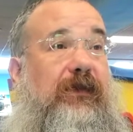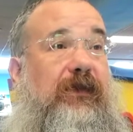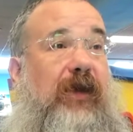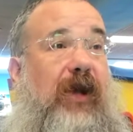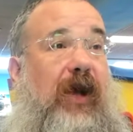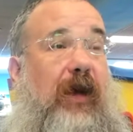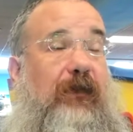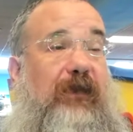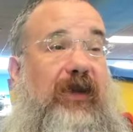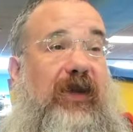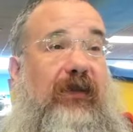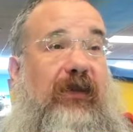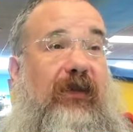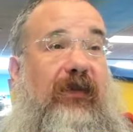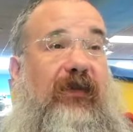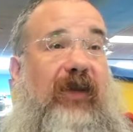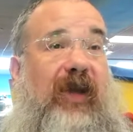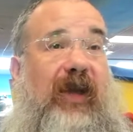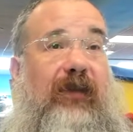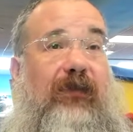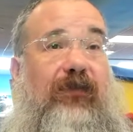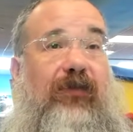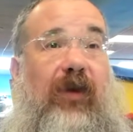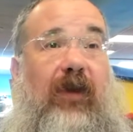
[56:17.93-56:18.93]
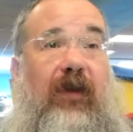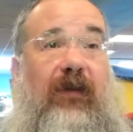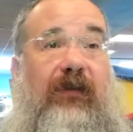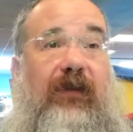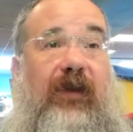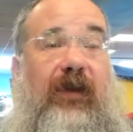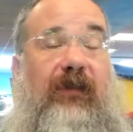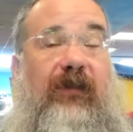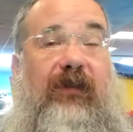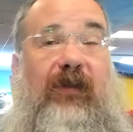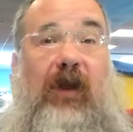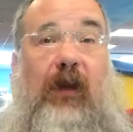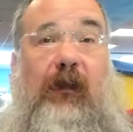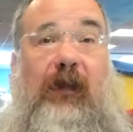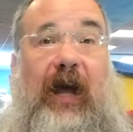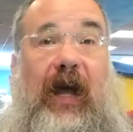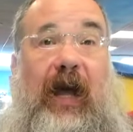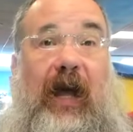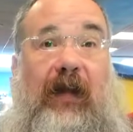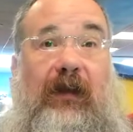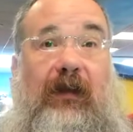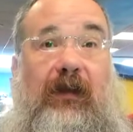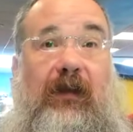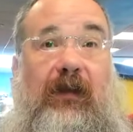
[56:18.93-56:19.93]
Hamid is
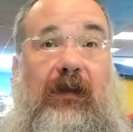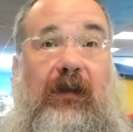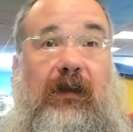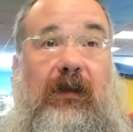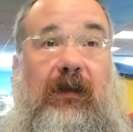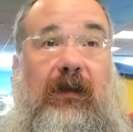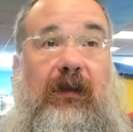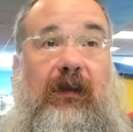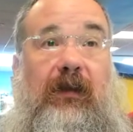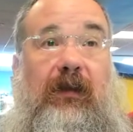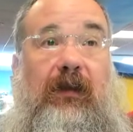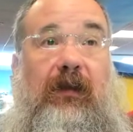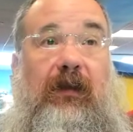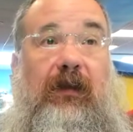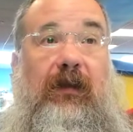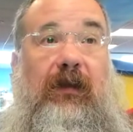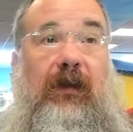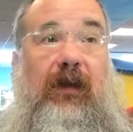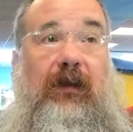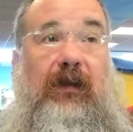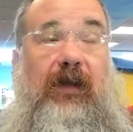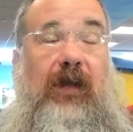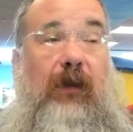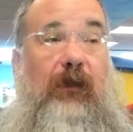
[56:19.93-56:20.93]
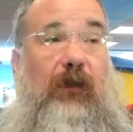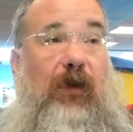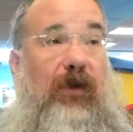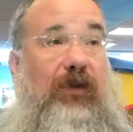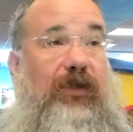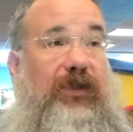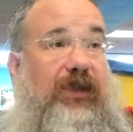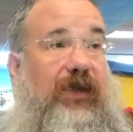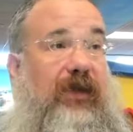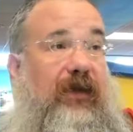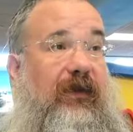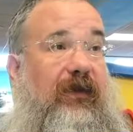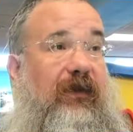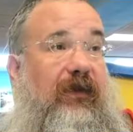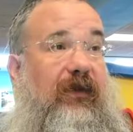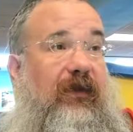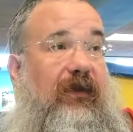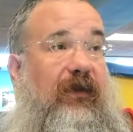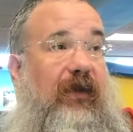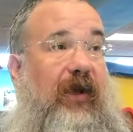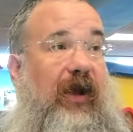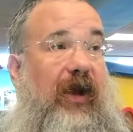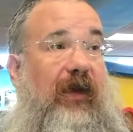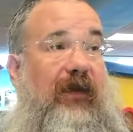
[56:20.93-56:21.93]
Chabad, that the
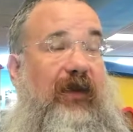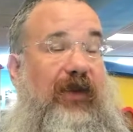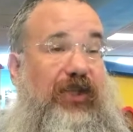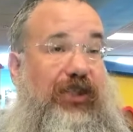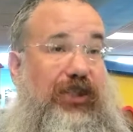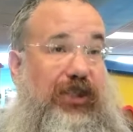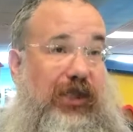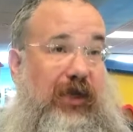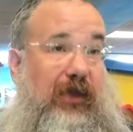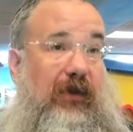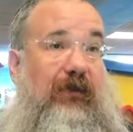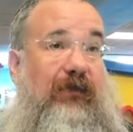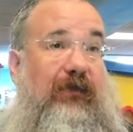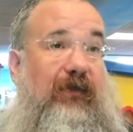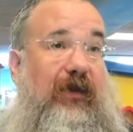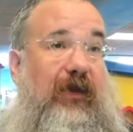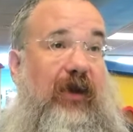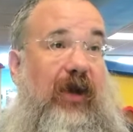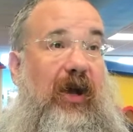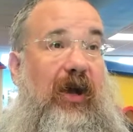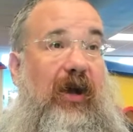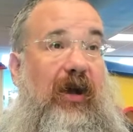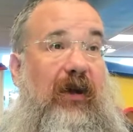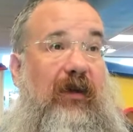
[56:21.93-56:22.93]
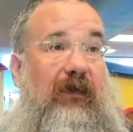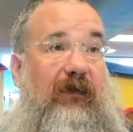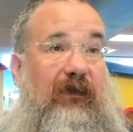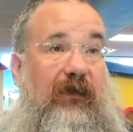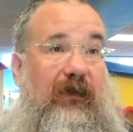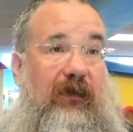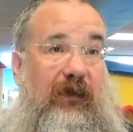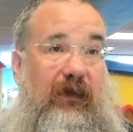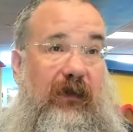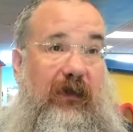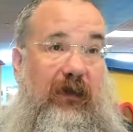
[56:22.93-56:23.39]
emotions are the children of